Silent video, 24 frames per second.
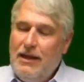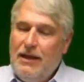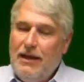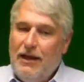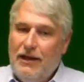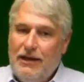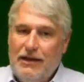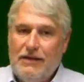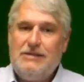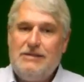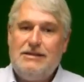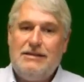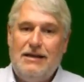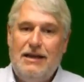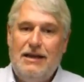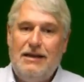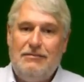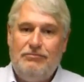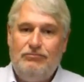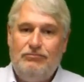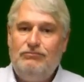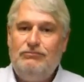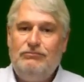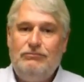And
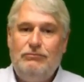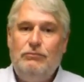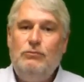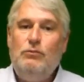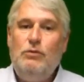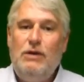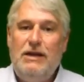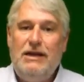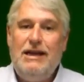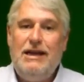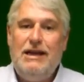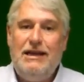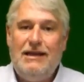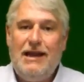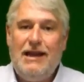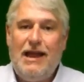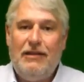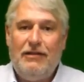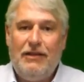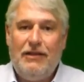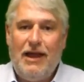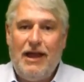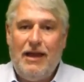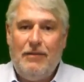we need
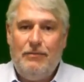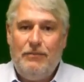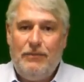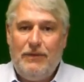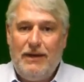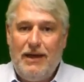that there,